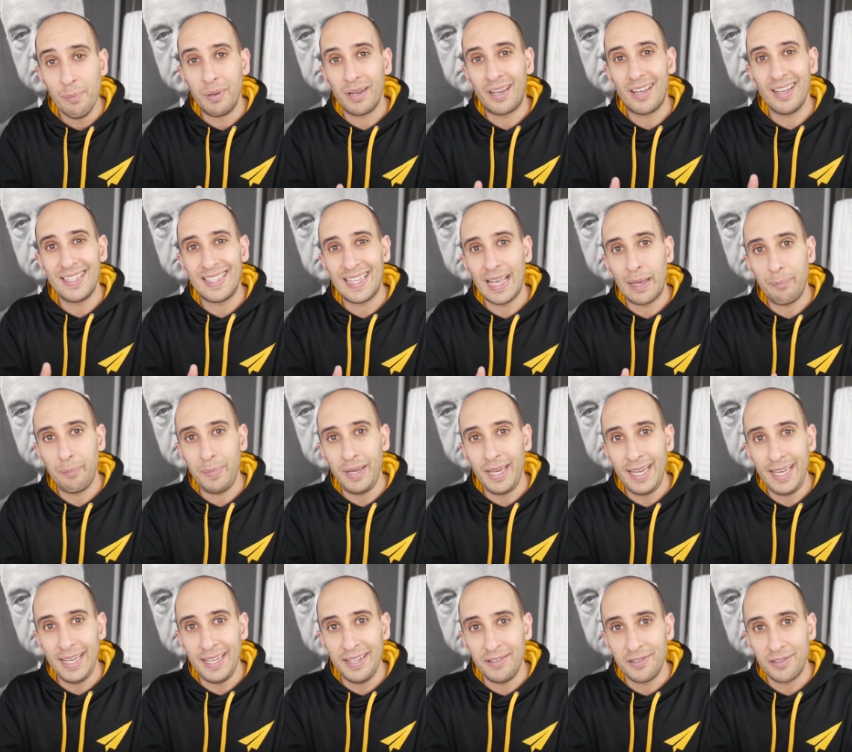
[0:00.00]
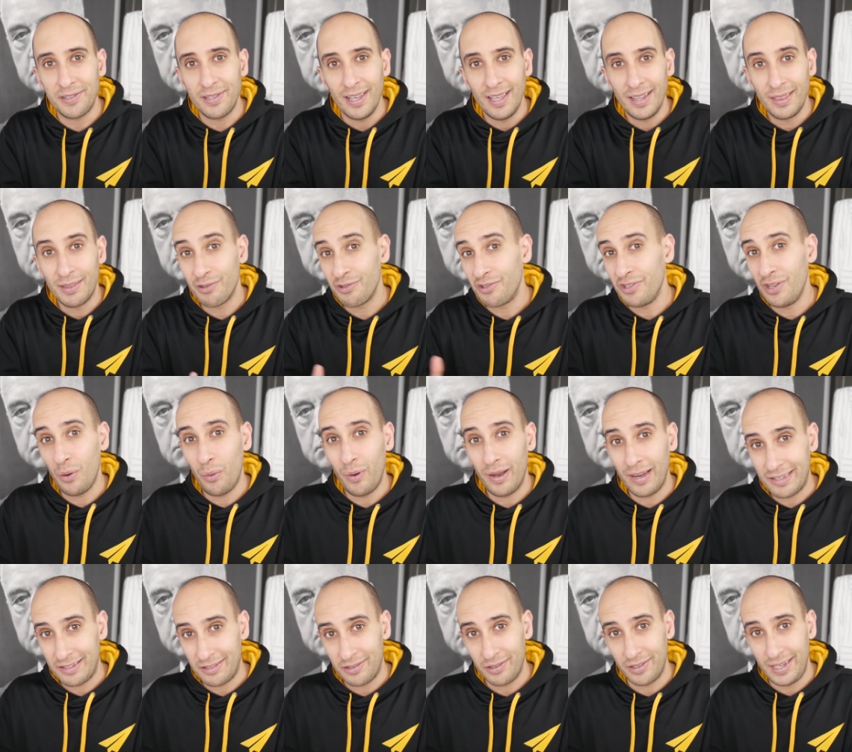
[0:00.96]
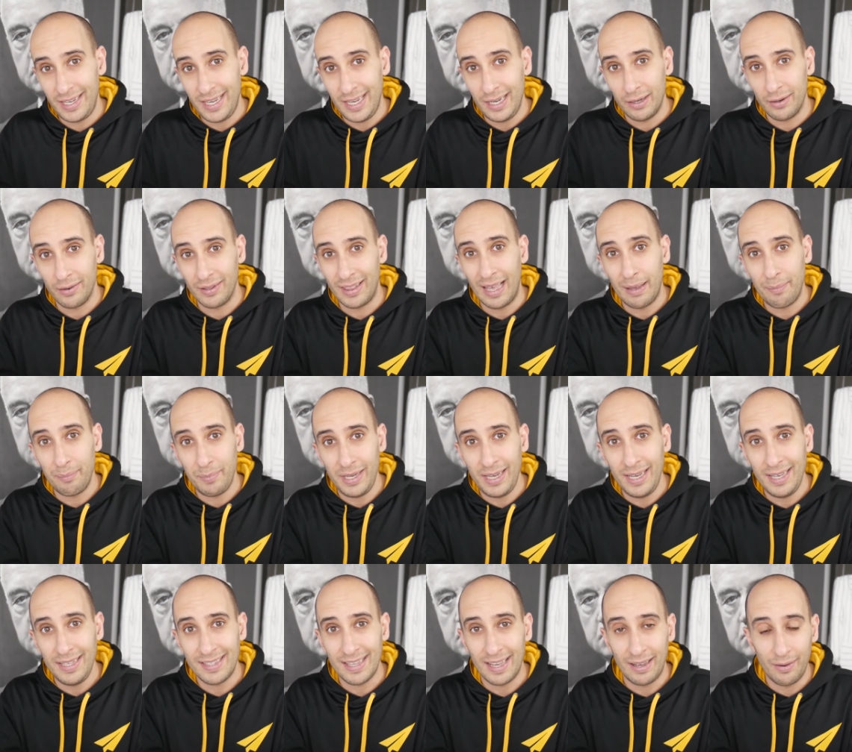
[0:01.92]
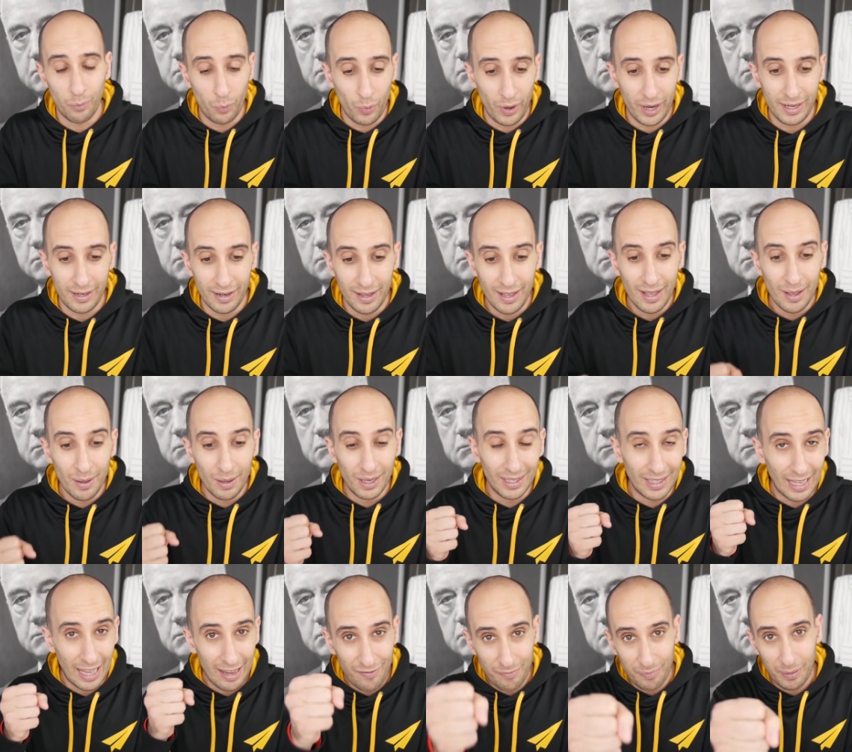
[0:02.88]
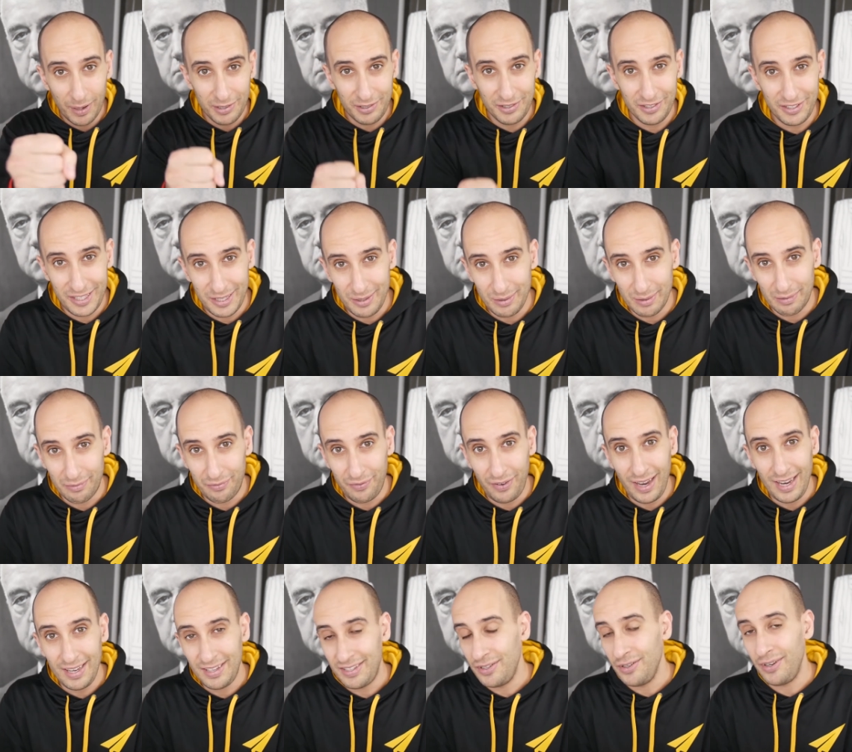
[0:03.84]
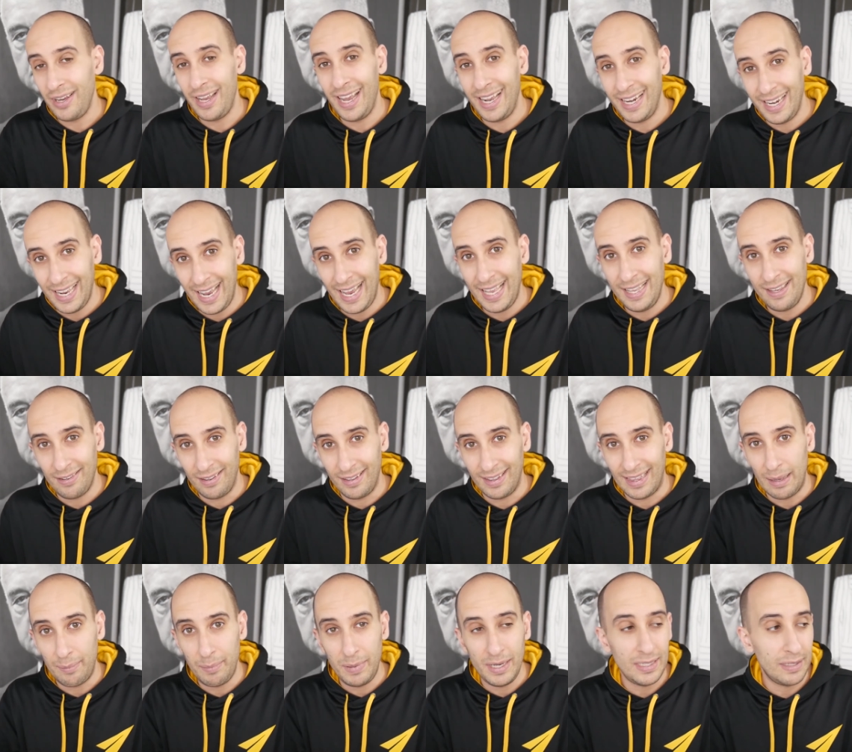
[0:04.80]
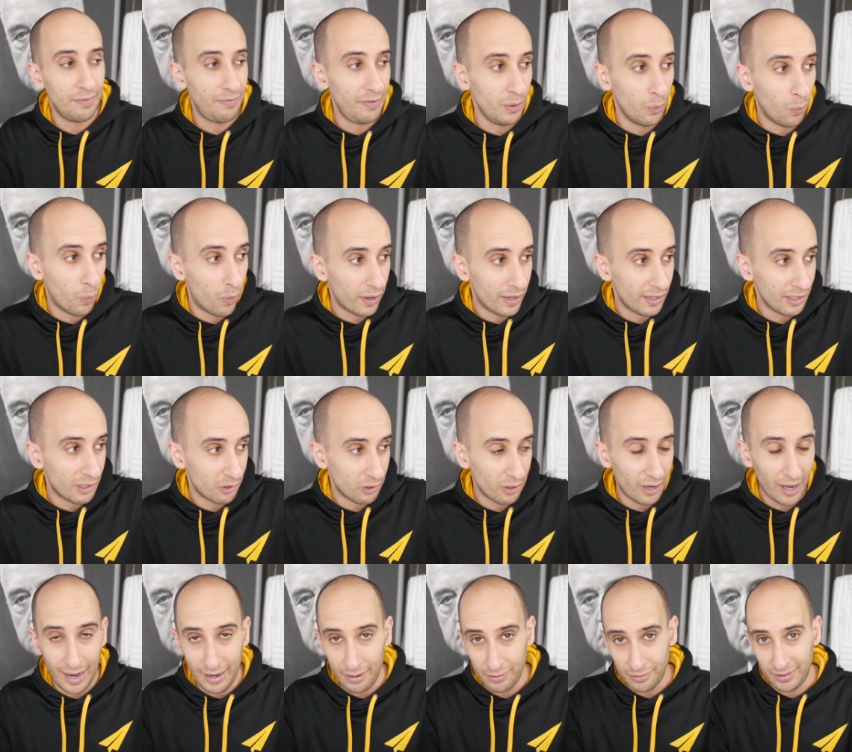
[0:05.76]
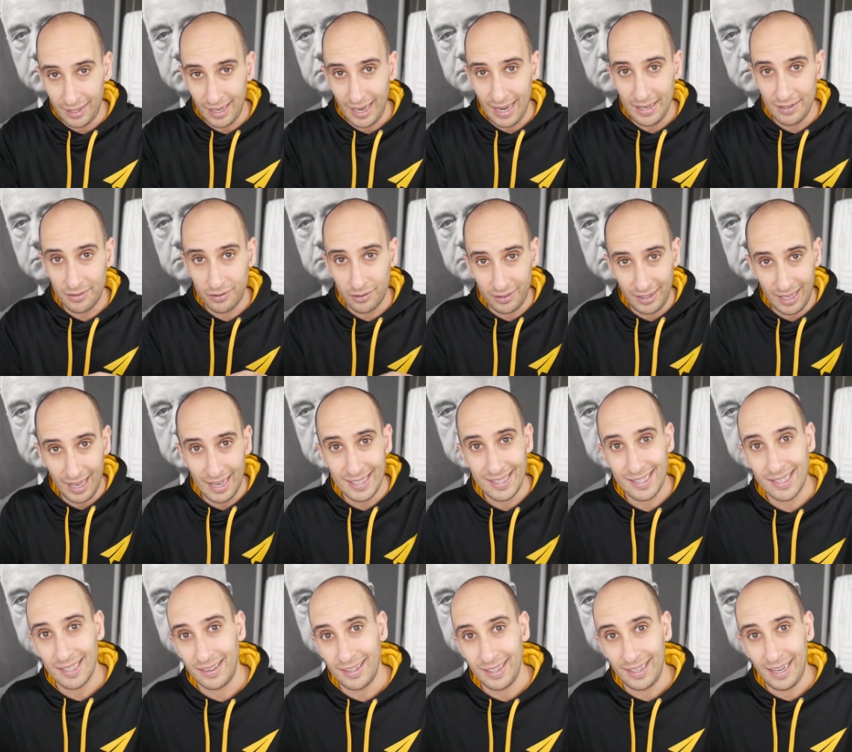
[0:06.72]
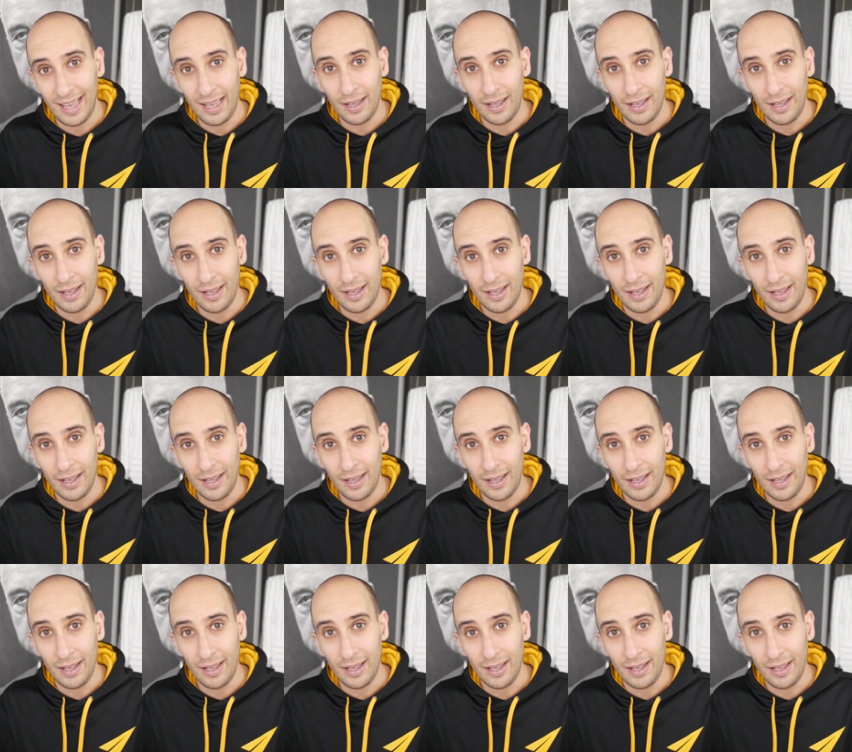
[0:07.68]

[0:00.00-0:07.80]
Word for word: because that means there's no extra gear. That means that when life punches you in the face, you can't handle it. That means if you want to try or taste or test something